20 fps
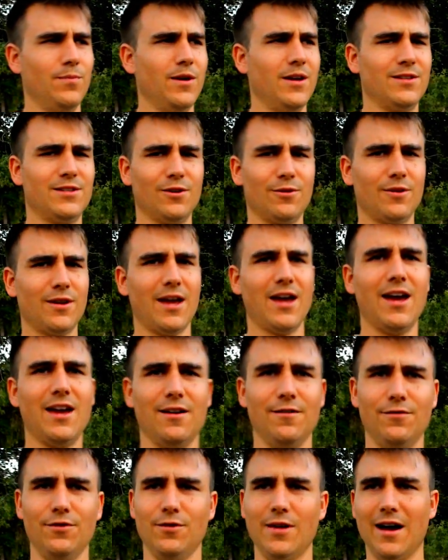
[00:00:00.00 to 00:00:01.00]
It's
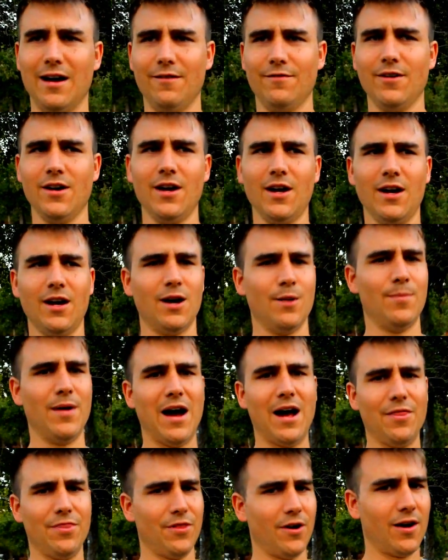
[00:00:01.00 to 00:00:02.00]
okay if you have a
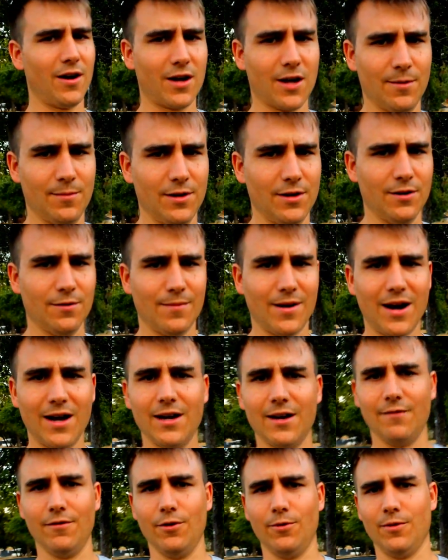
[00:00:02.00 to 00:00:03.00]
bad thought come into your
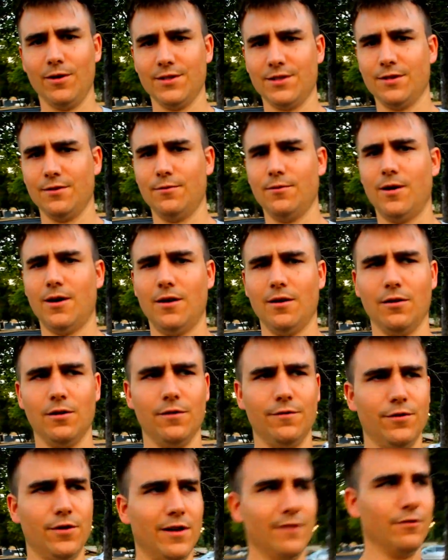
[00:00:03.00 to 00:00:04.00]
mind every once in a while,
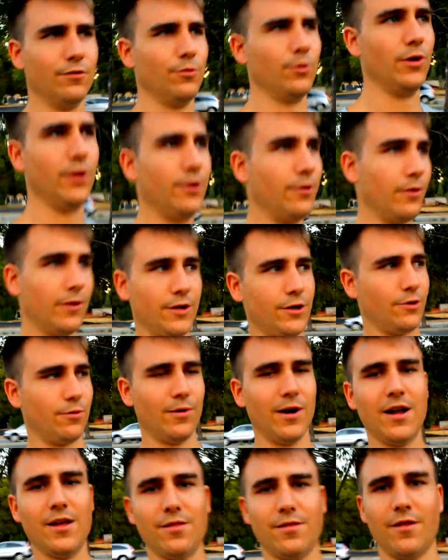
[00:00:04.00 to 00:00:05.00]
or if you have a really, really
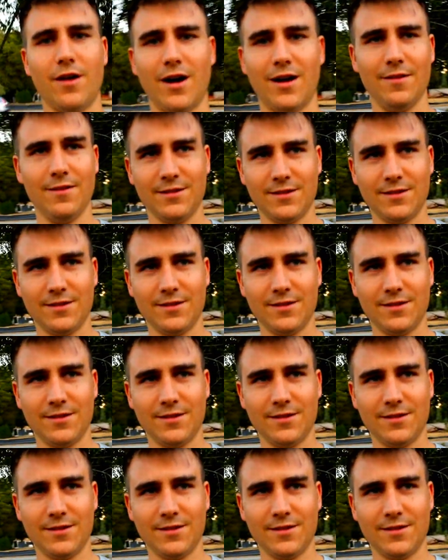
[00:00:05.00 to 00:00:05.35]
great thought.